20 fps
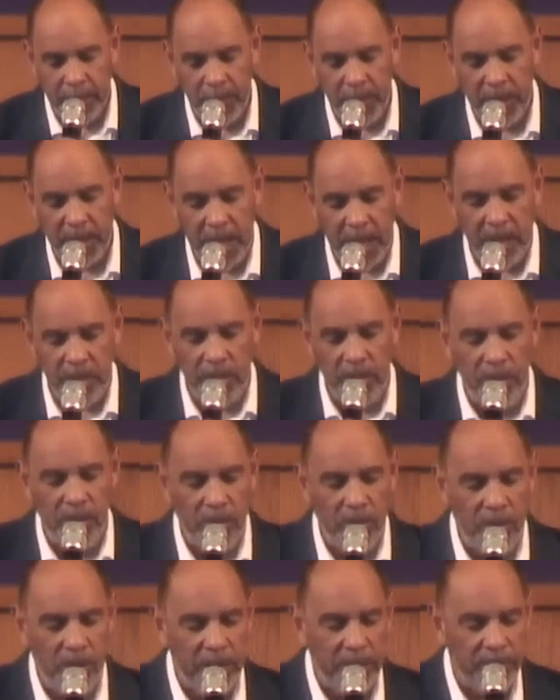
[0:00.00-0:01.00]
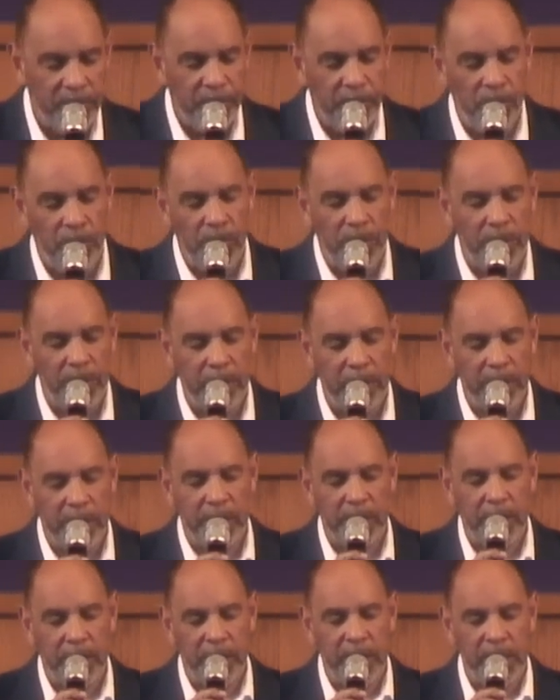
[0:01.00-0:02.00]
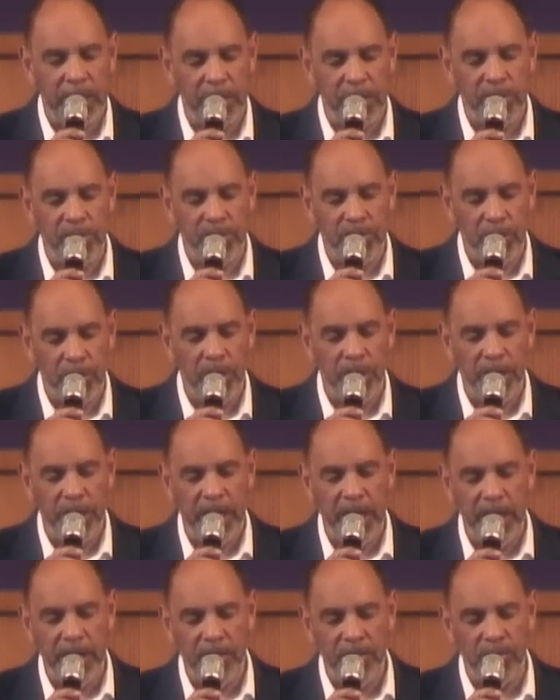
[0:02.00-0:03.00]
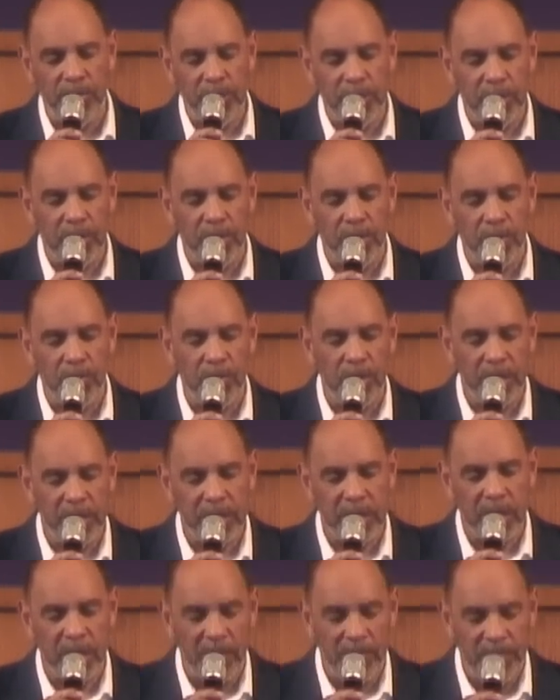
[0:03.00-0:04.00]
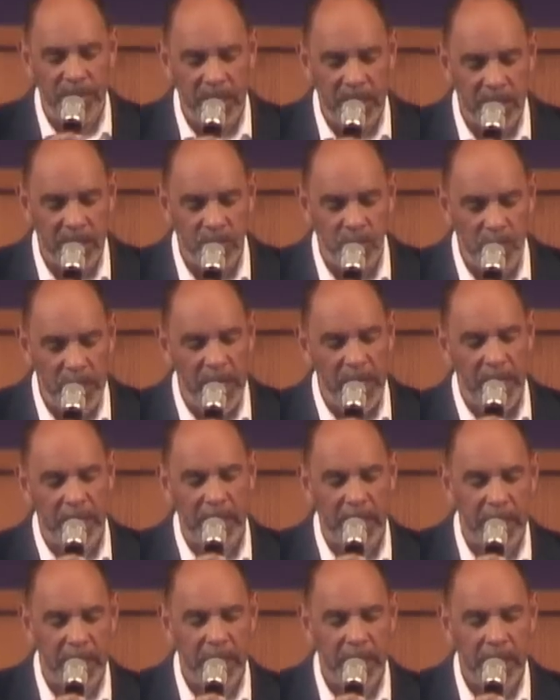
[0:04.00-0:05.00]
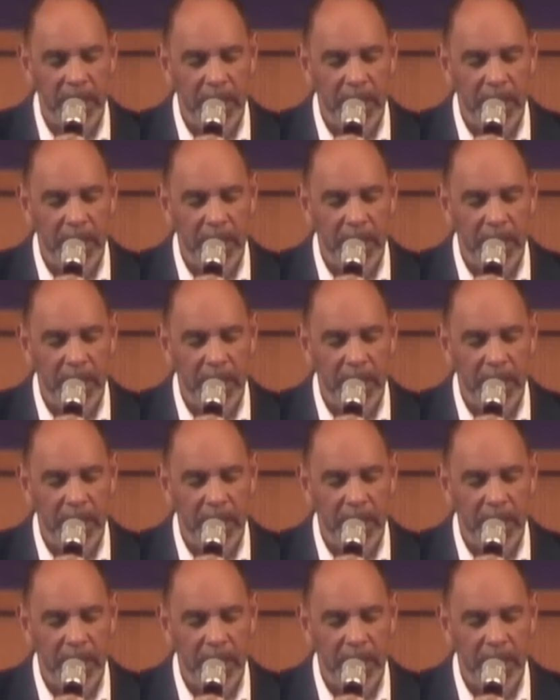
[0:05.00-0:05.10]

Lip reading: We thank you, Lord, for this journey during the course of this week.